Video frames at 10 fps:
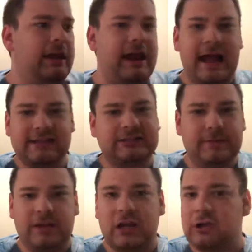It has to
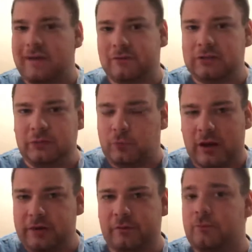be cleverly
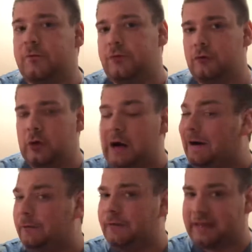written
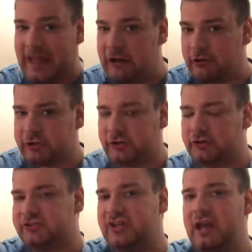throughout the
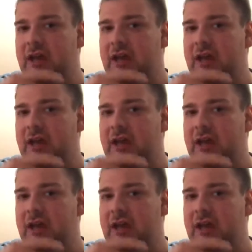characters